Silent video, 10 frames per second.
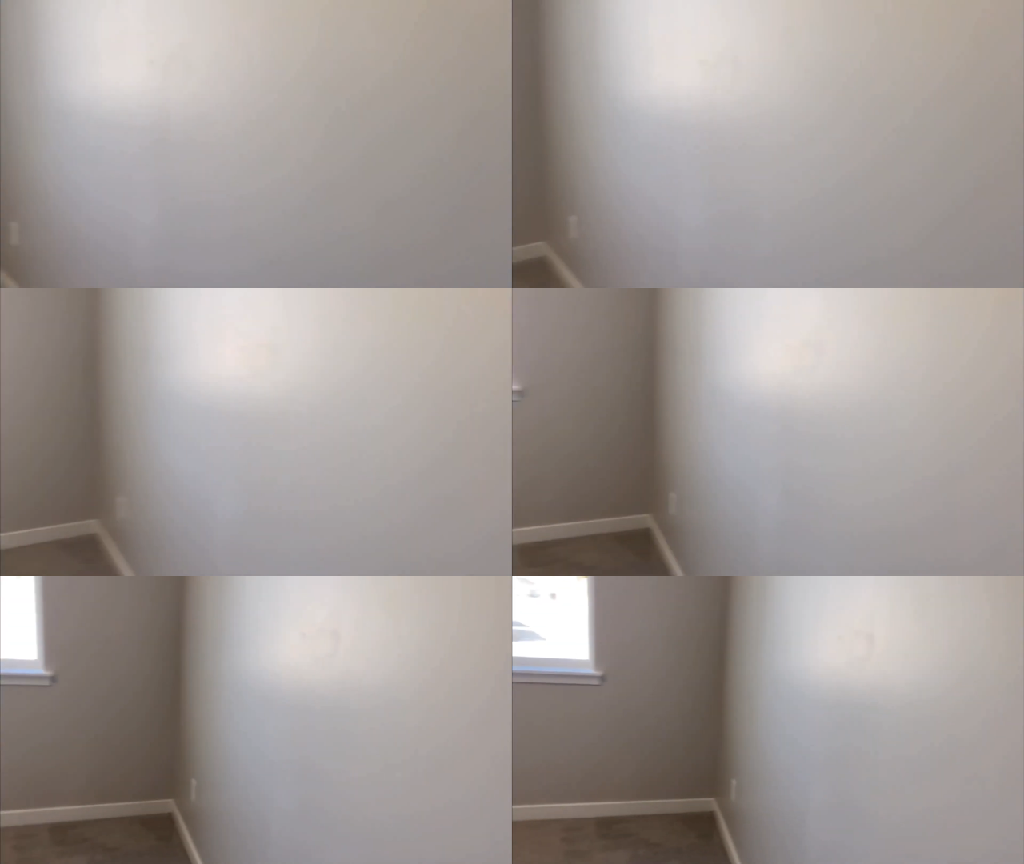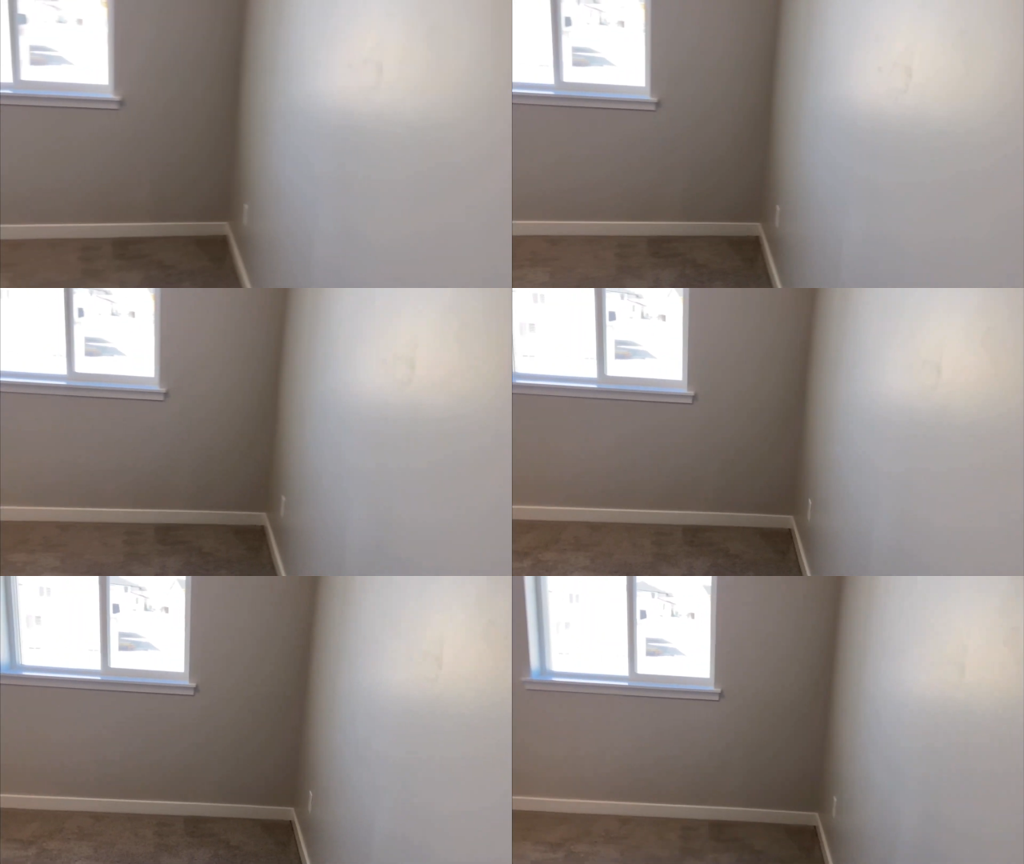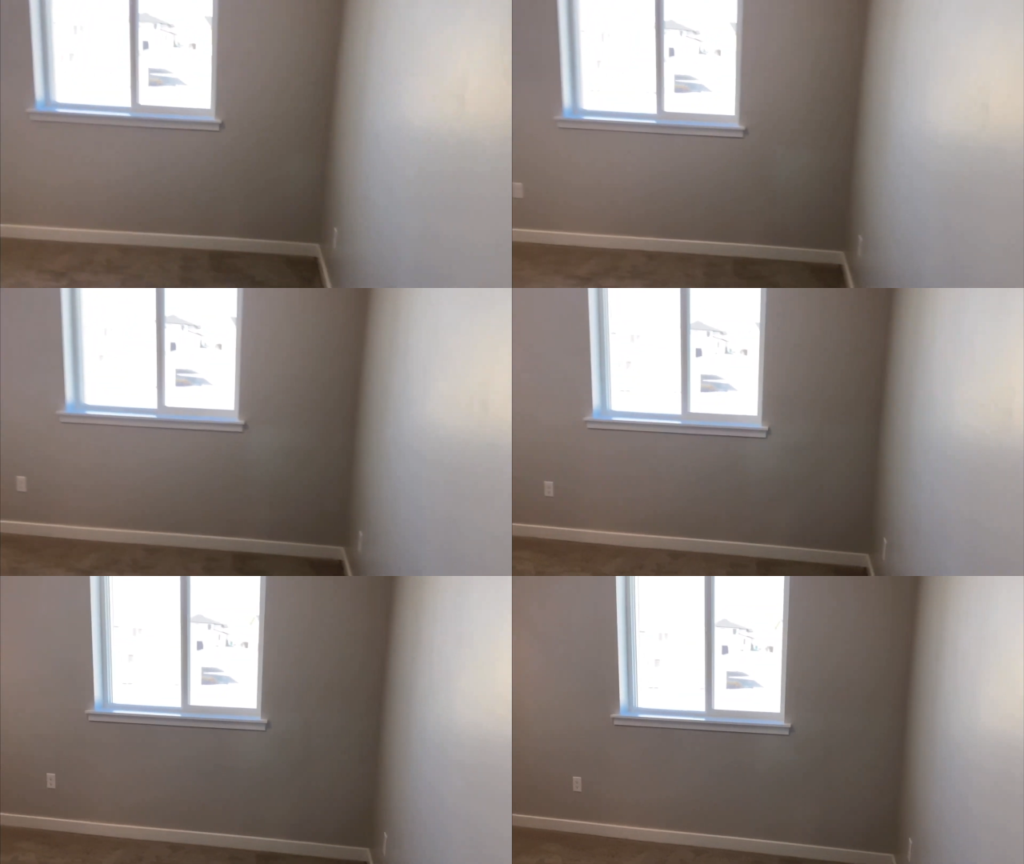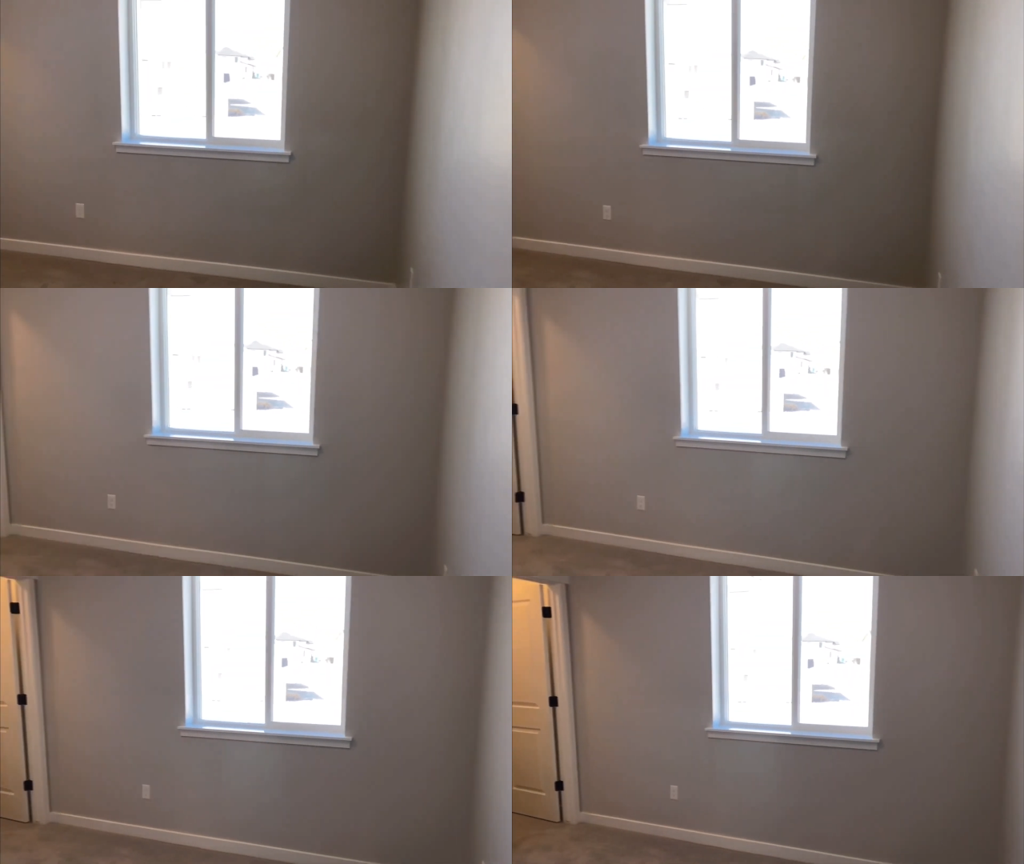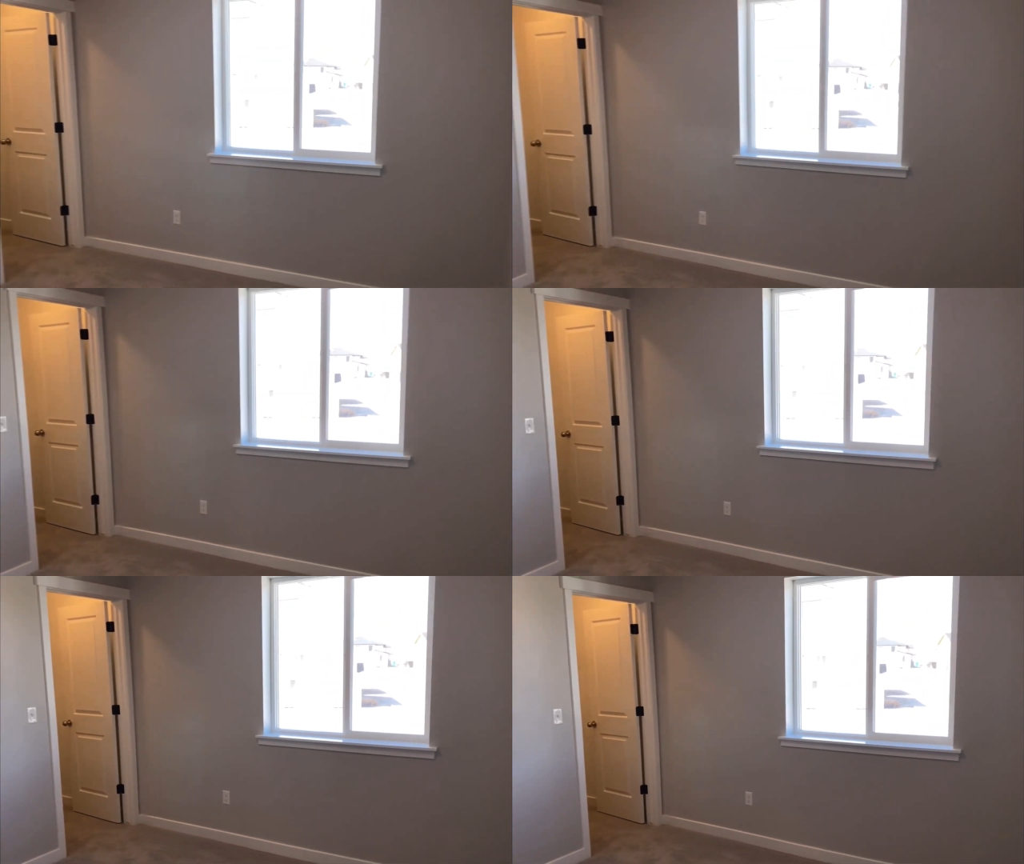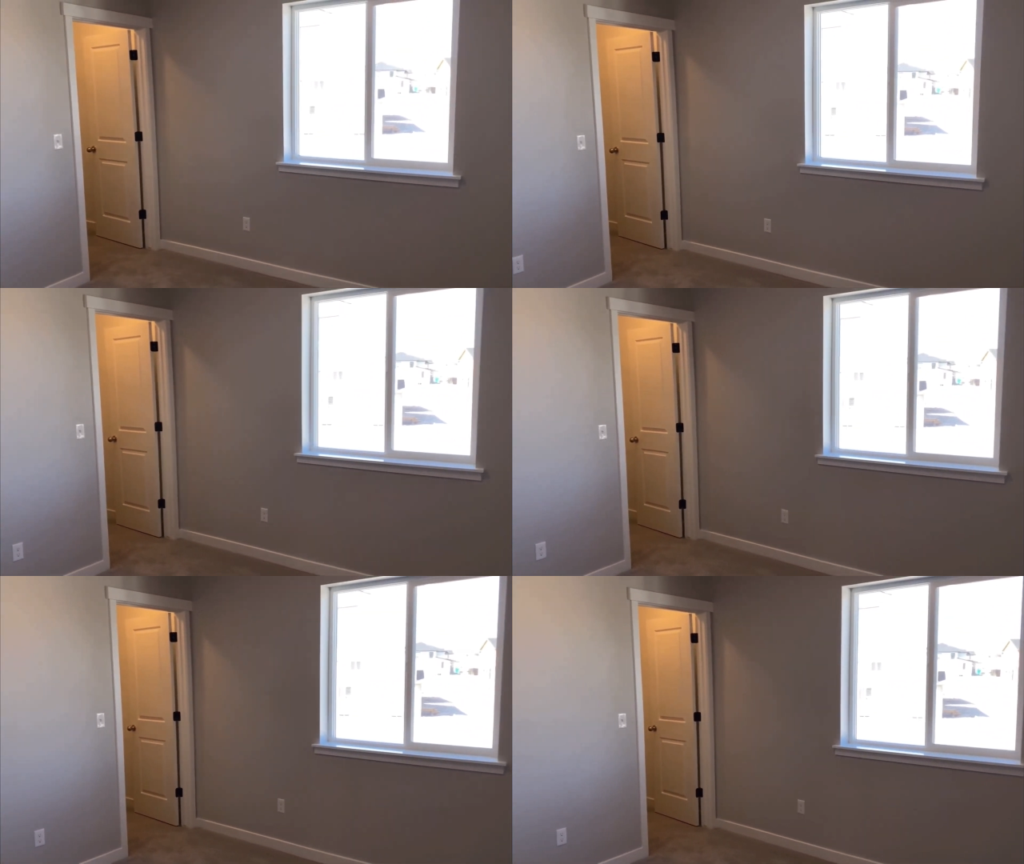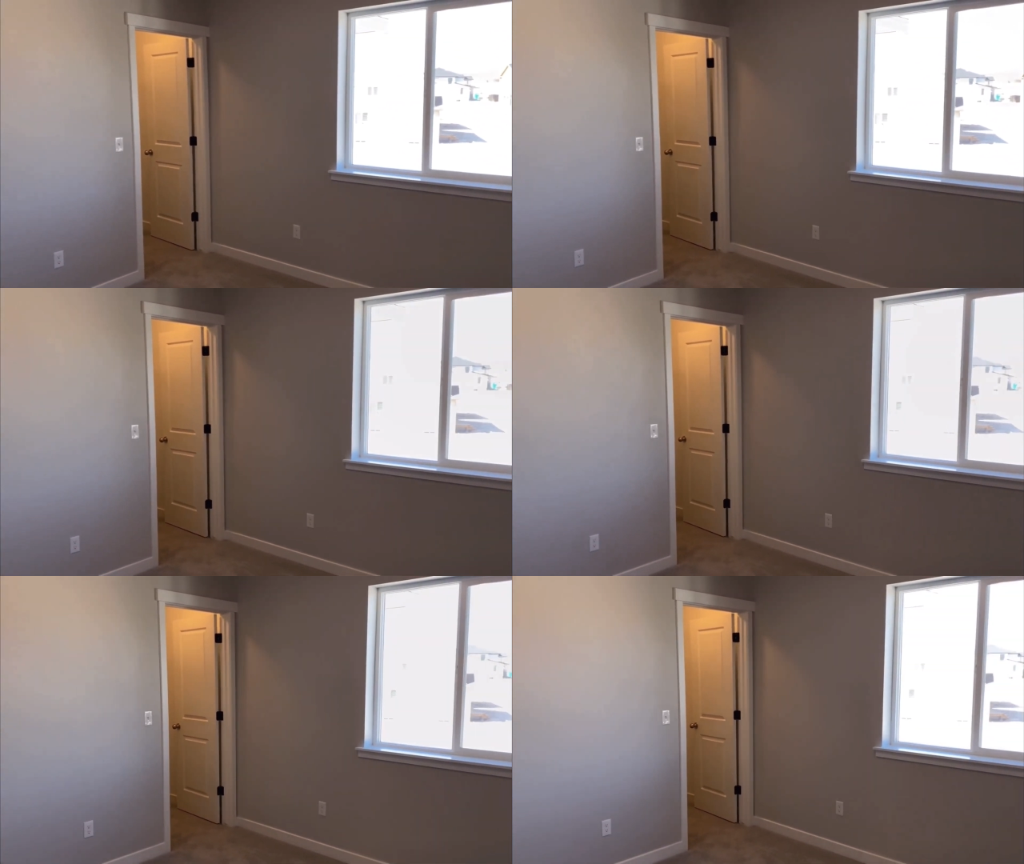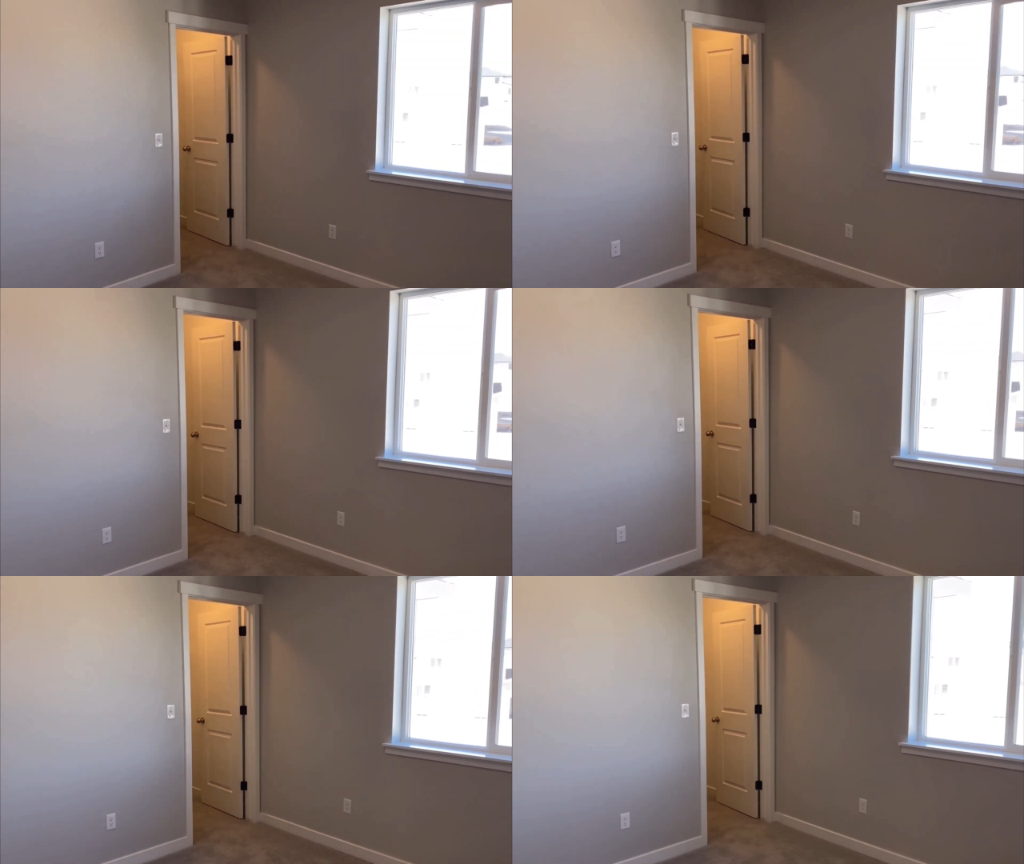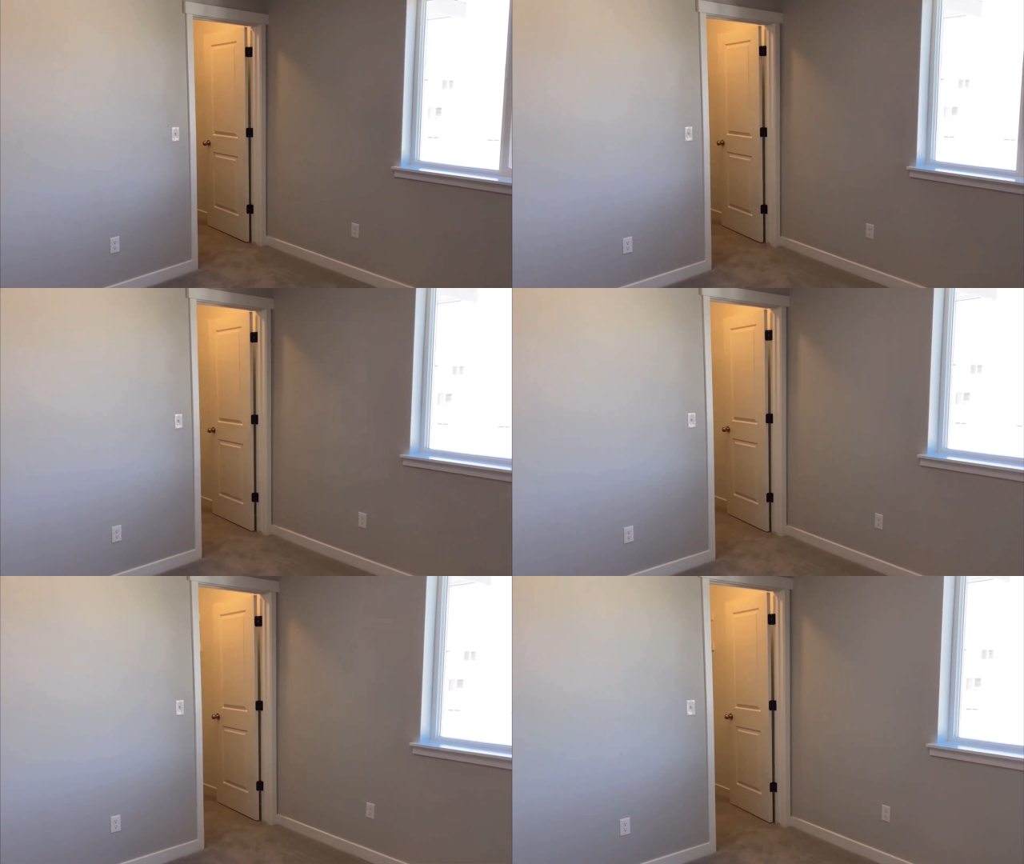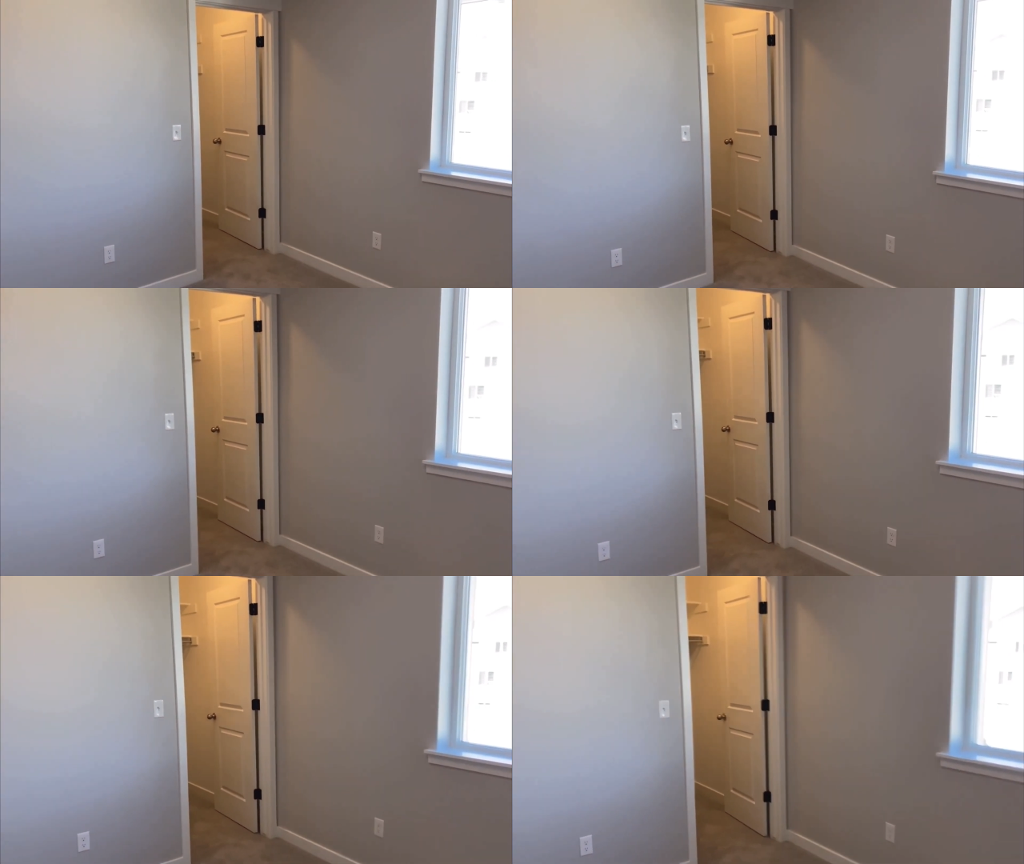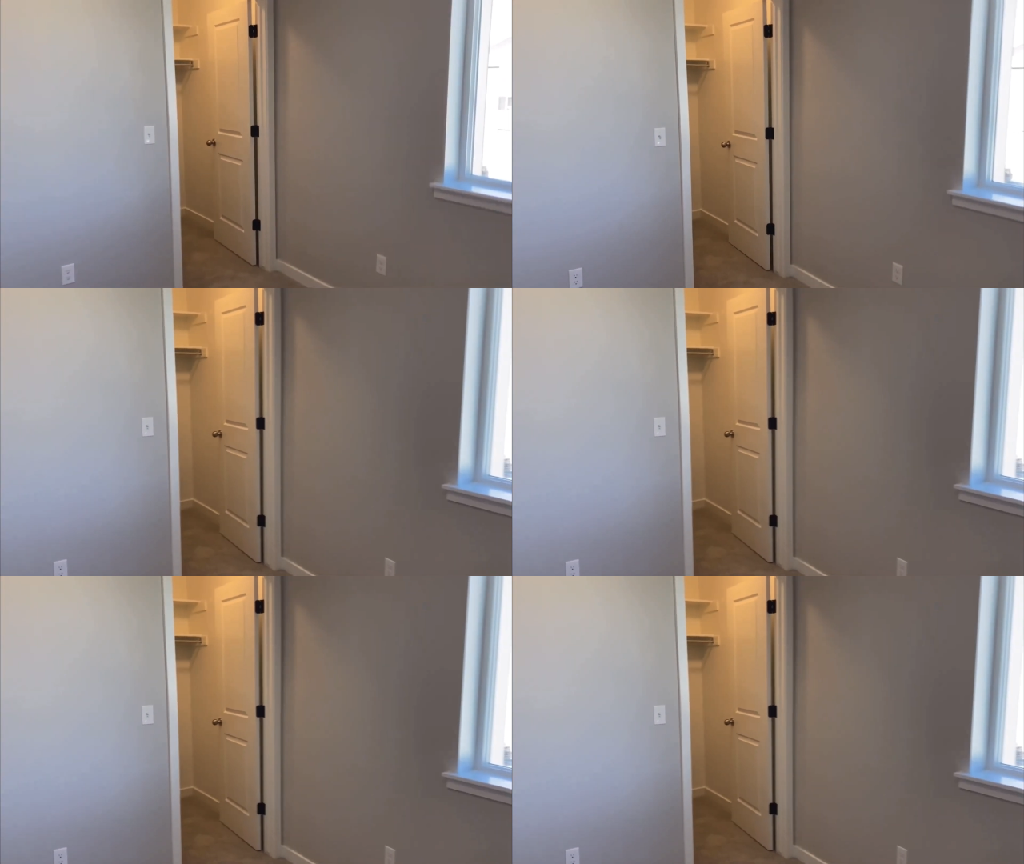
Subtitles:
Nobody's mouth can be seen.